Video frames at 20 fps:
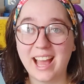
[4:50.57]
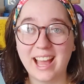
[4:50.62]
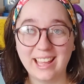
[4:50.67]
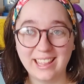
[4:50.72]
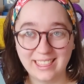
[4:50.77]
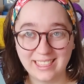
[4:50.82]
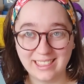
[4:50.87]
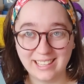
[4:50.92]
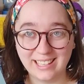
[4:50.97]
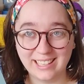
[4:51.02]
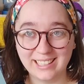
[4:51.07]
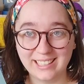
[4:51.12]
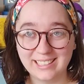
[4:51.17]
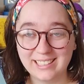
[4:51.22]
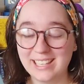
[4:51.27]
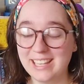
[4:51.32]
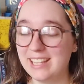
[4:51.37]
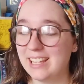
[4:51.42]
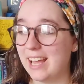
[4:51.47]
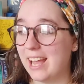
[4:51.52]
I
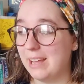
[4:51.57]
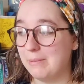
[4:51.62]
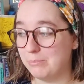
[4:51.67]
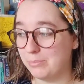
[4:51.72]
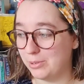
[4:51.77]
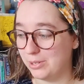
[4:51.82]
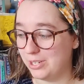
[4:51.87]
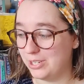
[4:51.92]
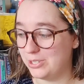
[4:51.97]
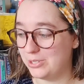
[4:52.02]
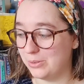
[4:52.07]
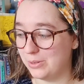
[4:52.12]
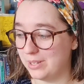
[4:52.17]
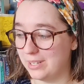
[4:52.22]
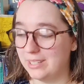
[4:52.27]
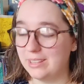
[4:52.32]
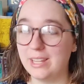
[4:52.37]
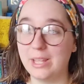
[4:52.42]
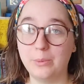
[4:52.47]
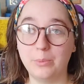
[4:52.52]
think I'm pretty
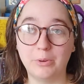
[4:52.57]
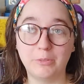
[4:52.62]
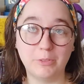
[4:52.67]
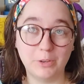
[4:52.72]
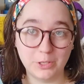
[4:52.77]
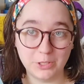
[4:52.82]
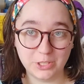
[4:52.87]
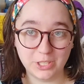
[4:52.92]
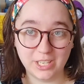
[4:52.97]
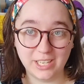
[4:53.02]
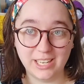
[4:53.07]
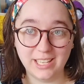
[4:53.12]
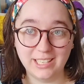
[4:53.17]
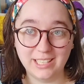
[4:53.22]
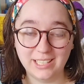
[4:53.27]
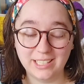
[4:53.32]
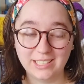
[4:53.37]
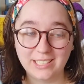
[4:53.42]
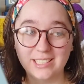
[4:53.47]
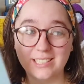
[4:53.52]
sure they were French
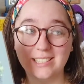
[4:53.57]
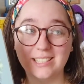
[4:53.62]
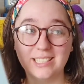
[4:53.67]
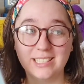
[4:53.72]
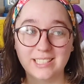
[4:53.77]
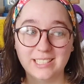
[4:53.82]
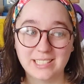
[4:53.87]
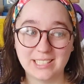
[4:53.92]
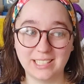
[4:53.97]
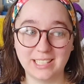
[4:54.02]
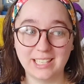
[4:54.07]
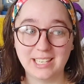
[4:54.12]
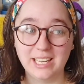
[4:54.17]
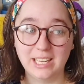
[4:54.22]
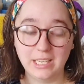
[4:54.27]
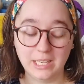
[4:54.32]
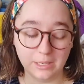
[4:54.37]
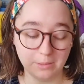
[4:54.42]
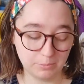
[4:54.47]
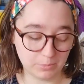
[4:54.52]
Canadian because this is a
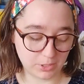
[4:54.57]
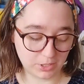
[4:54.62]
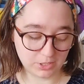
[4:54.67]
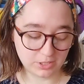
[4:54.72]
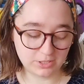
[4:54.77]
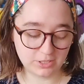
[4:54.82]
Canadian book.